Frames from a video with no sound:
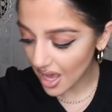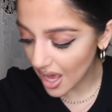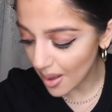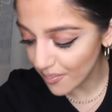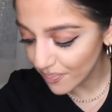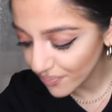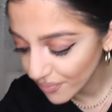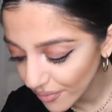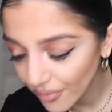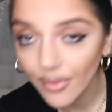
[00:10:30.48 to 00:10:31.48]
Um,
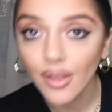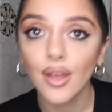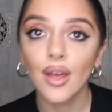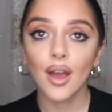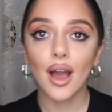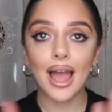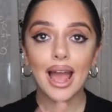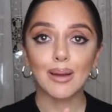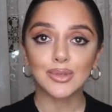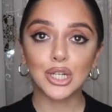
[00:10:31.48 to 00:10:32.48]
I
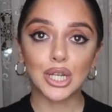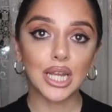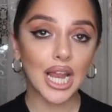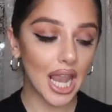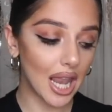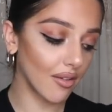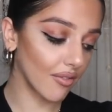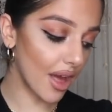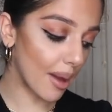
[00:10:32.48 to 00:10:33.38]
absolutely love